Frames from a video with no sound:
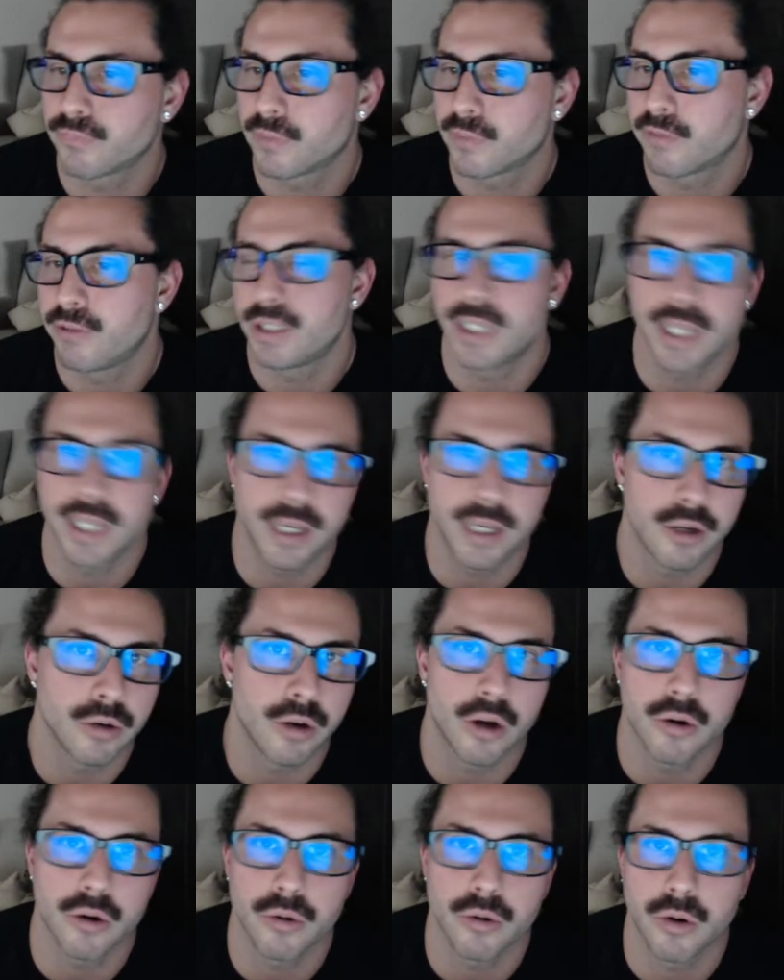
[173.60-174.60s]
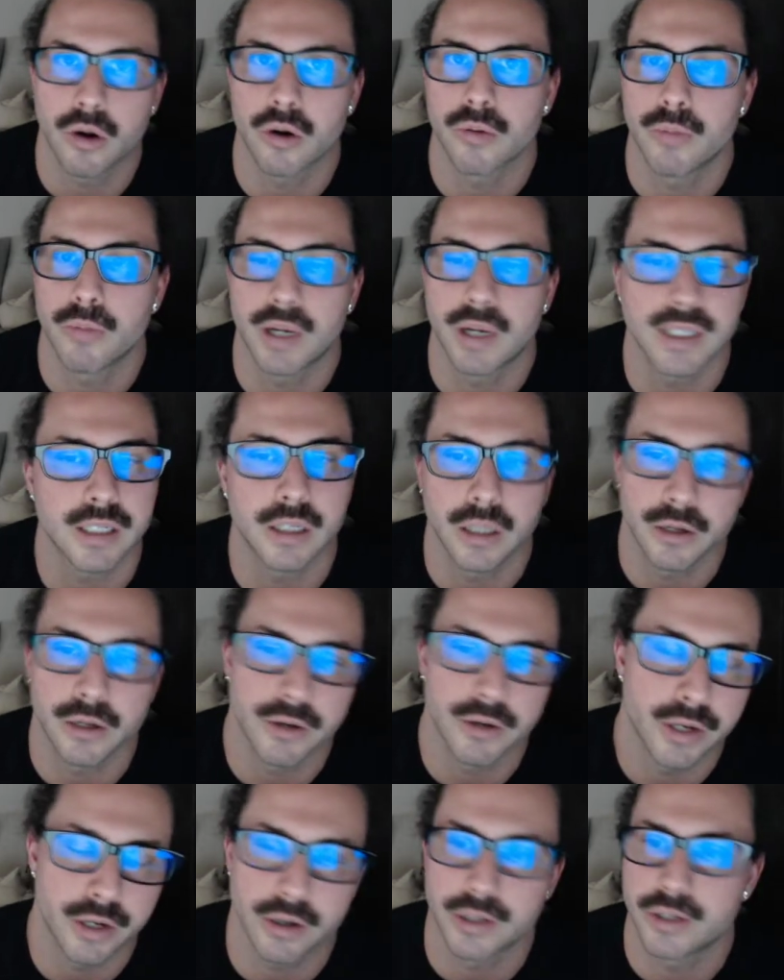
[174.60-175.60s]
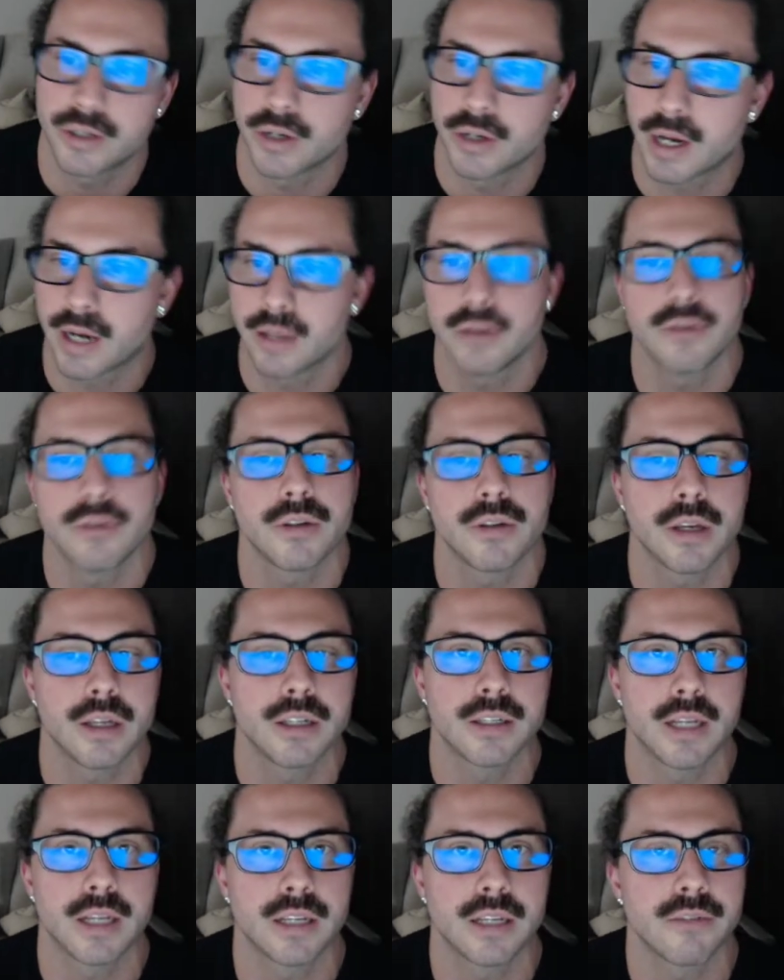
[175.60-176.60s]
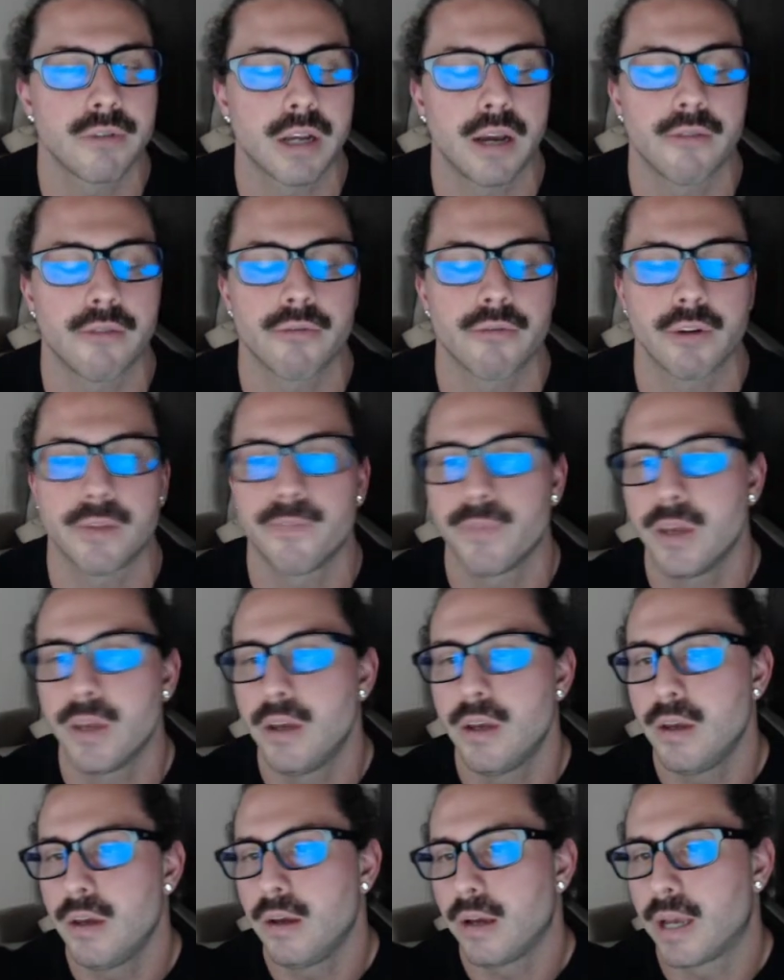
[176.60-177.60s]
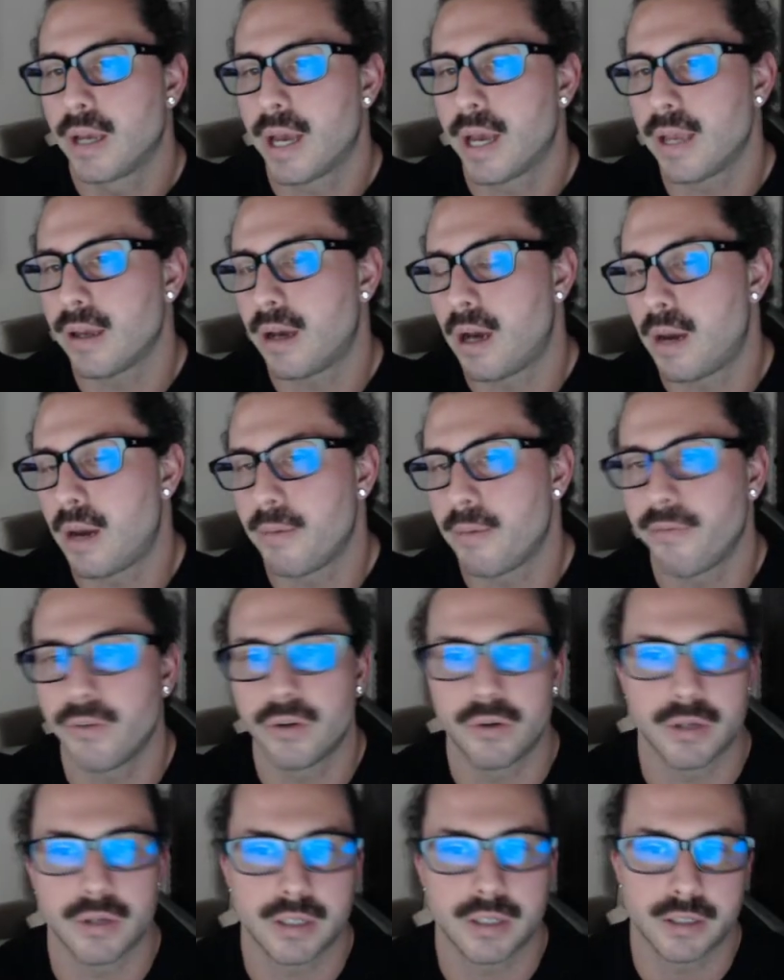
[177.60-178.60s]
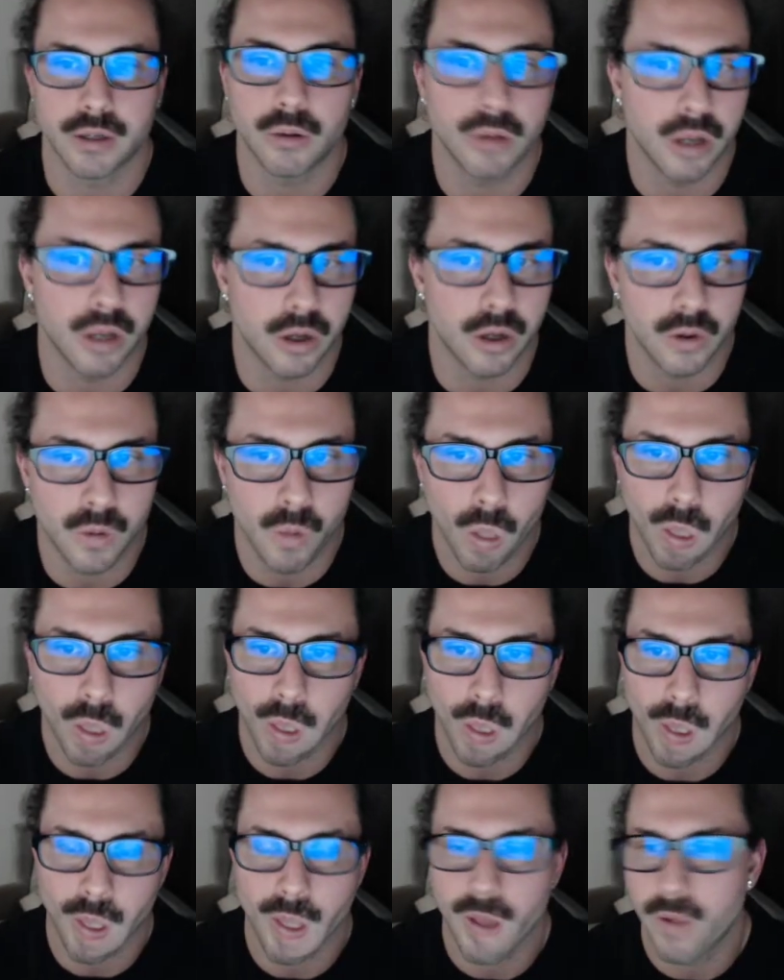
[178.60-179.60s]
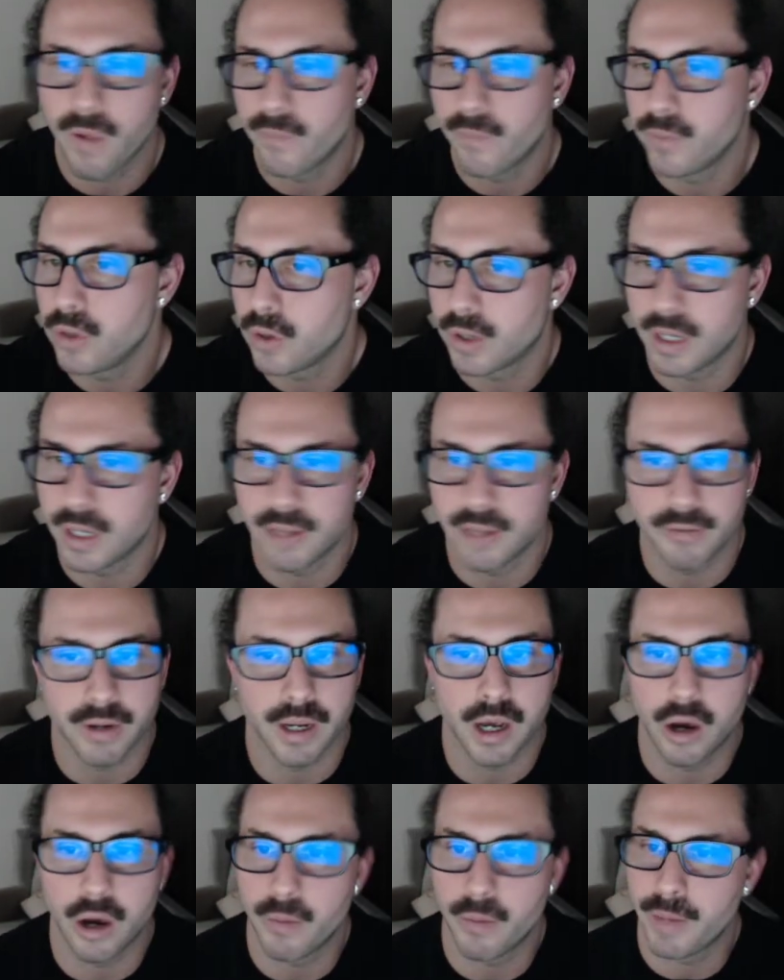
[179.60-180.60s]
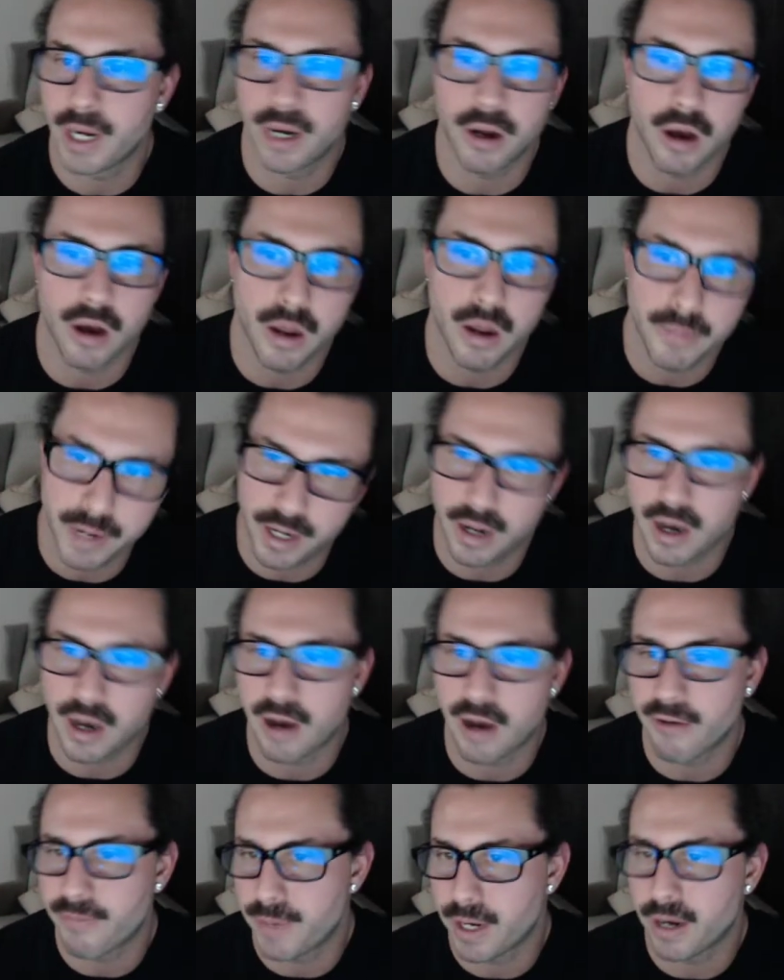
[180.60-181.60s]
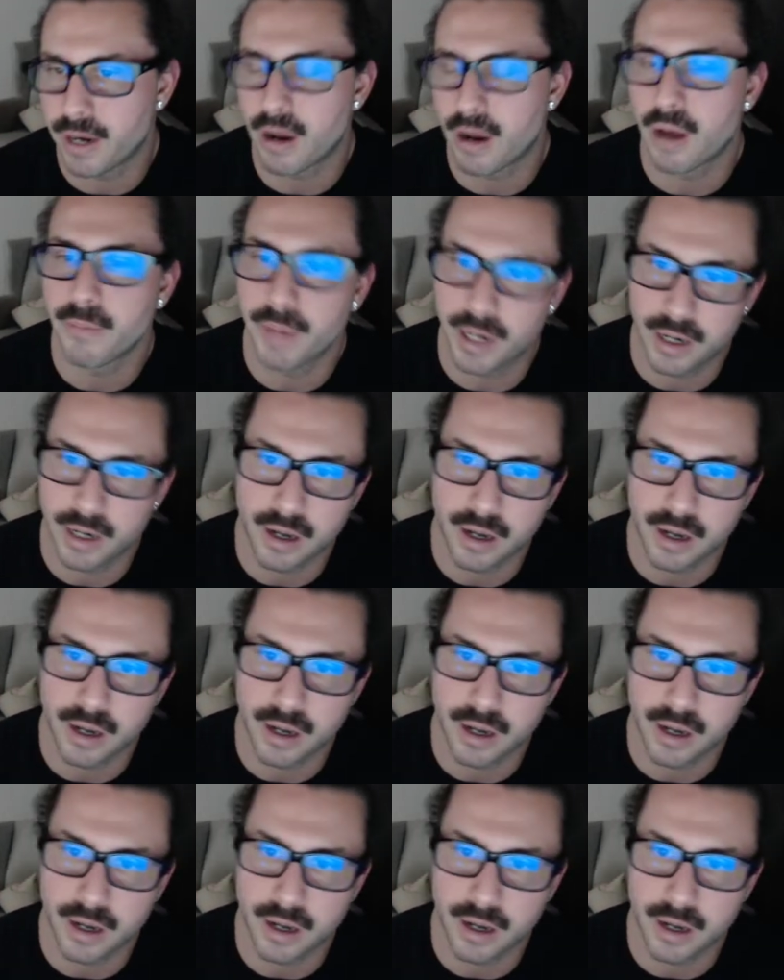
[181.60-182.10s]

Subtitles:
fatigue or muscular endurance. You're kind of using it just as recovery. Okay. If you're doing it solo, you could even go minute on, minute off, minute on, minute